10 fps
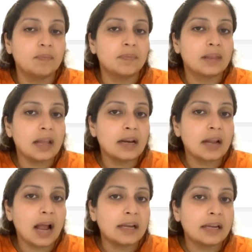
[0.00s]
Then
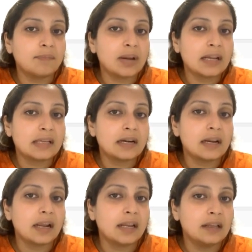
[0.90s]
I can place it
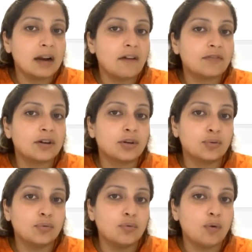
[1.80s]
either after
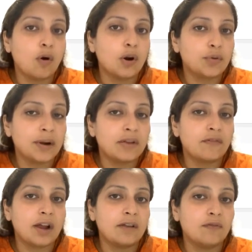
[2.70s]
2 or
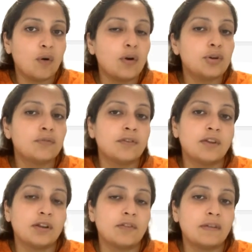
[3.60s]
25 or
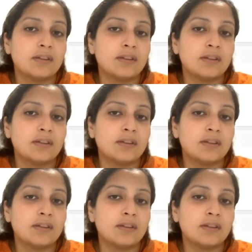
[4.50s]
255.